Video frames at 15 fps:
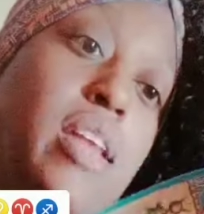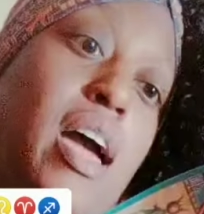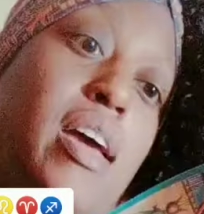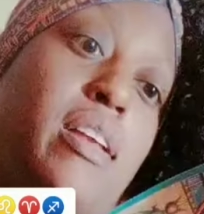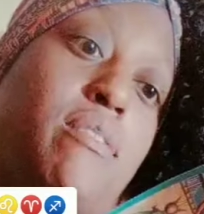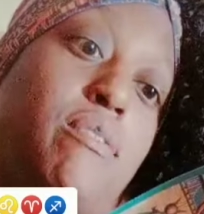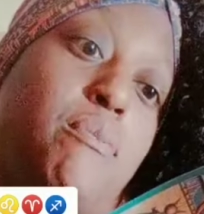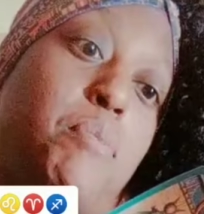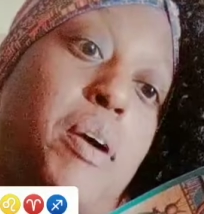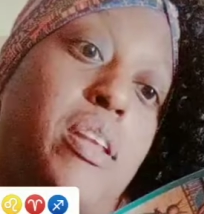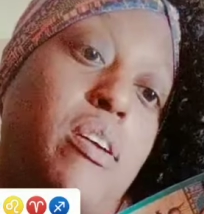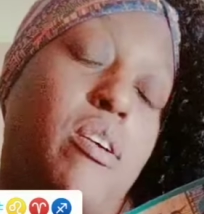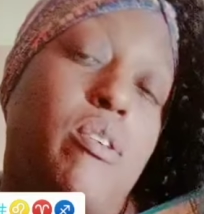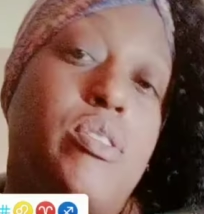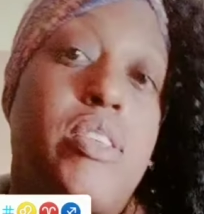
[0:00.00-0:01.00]
Knight of
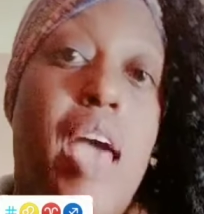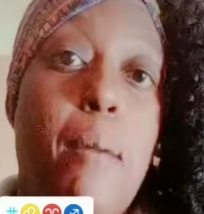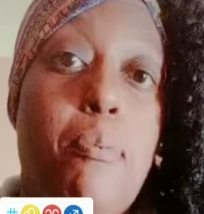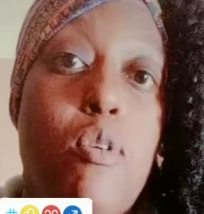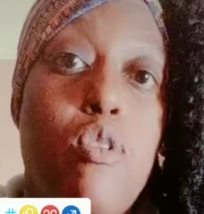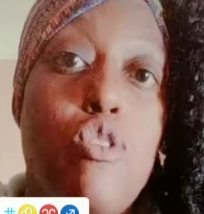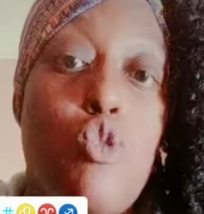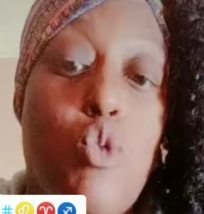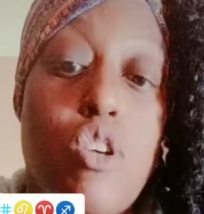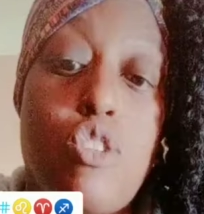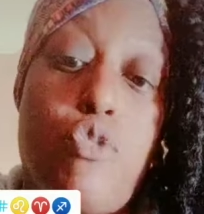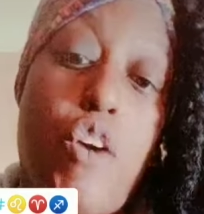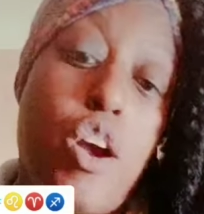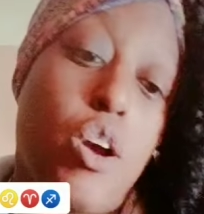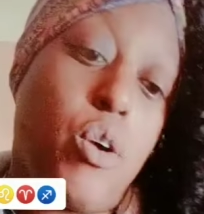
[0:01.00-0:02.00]
Pentacles, Capricorn,
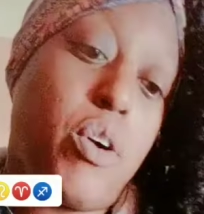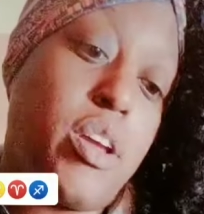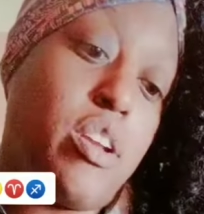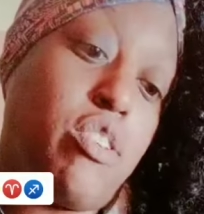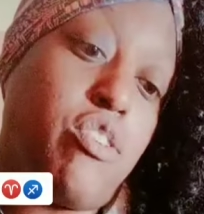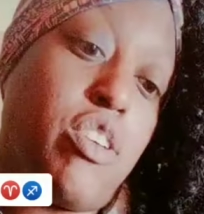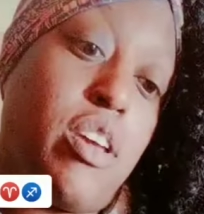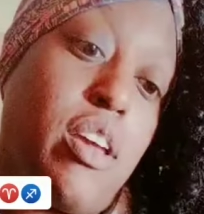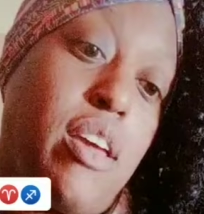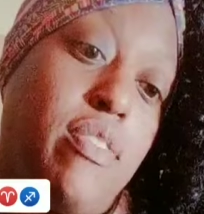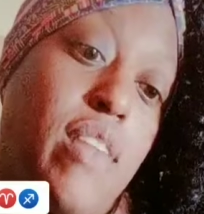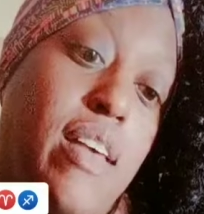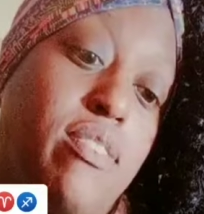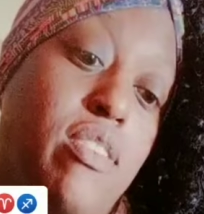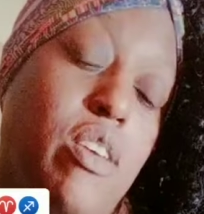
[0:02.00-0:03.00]
Taurus, Virgo energy,
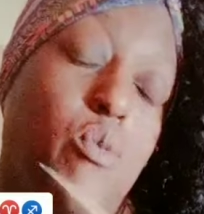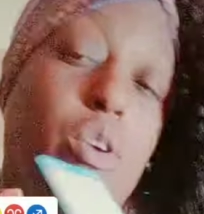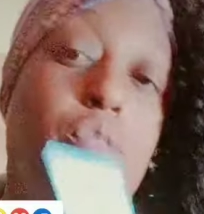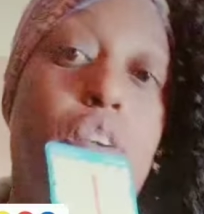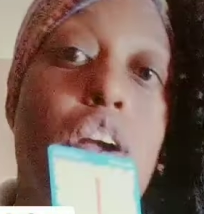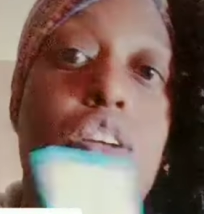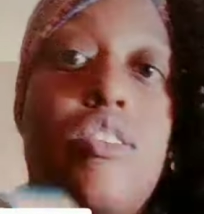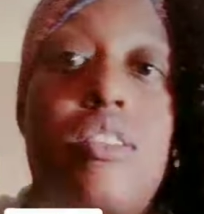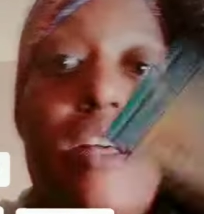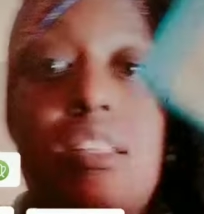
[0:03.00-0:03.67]
and that's in reverse.